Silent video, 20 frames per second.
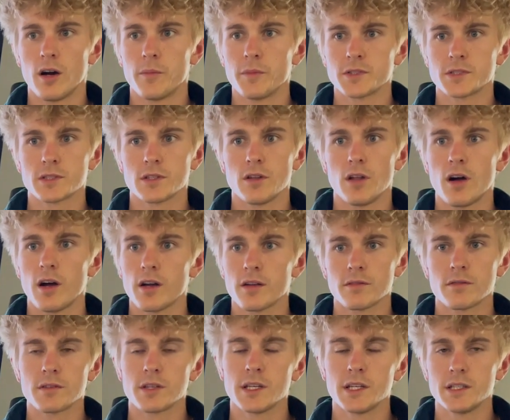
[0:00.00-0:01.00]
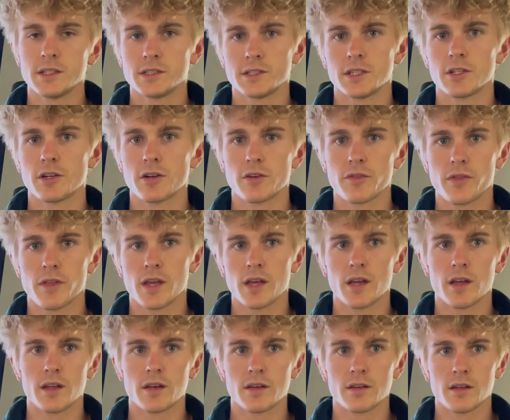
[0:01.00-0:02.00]
It's a lot easier
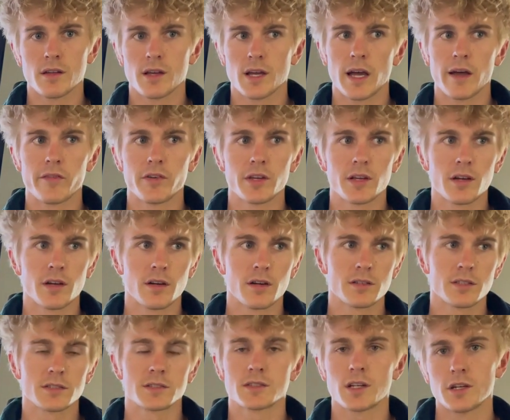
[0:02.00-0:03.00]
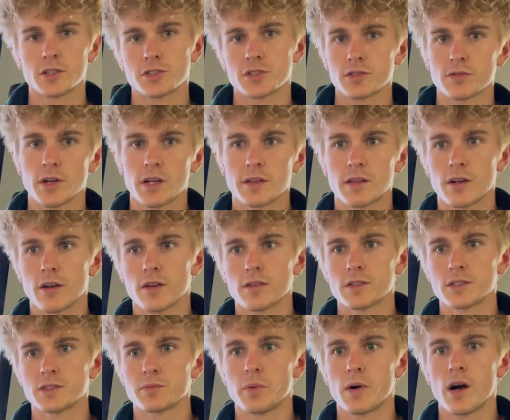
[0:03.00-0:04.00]
than having a discussion right there on the
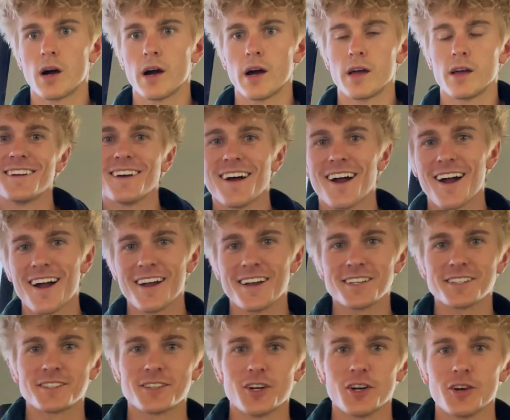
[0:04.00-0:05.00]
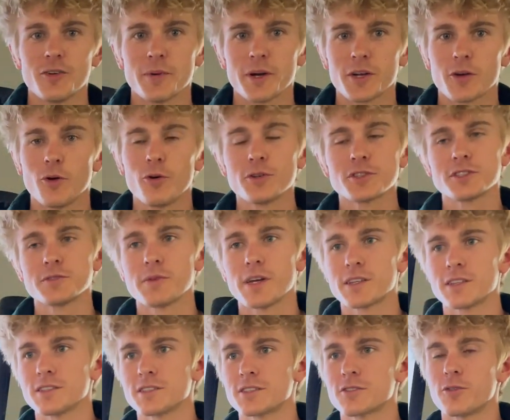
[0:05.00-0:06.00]
spot. All right, so my goal is to make
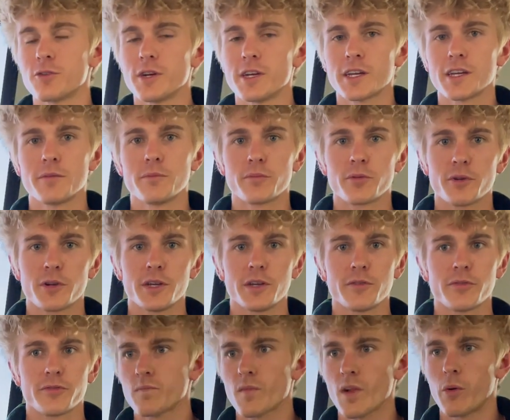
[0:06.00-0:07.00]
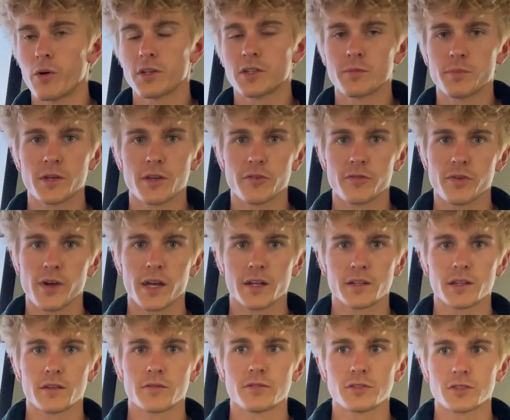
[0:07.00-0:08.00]
this quick and brief. I want it to be
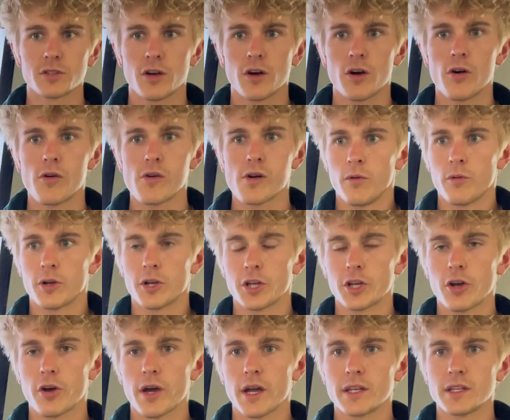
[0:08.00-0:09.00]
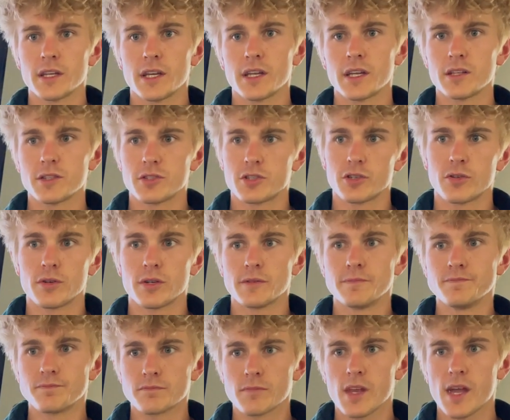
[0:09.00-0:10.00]
effective, so we're gonna go ahead and get into it.
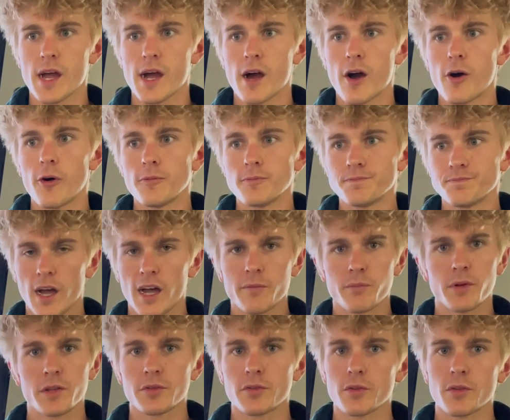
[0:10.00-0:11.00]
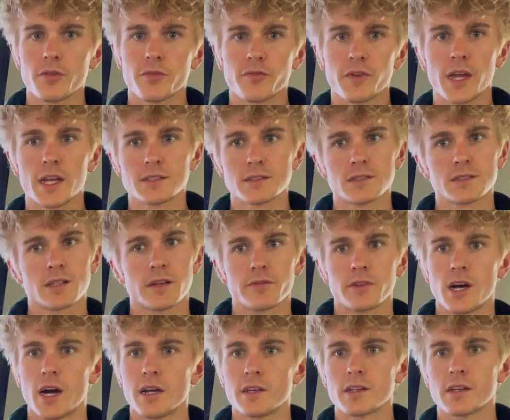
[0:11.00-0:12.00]
Now, I've been through the phases, I've
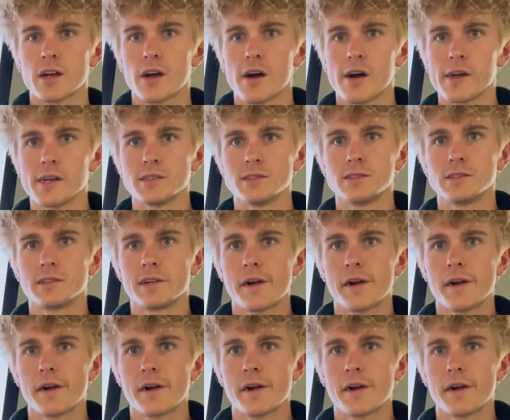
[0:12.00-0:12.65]
gotten cut.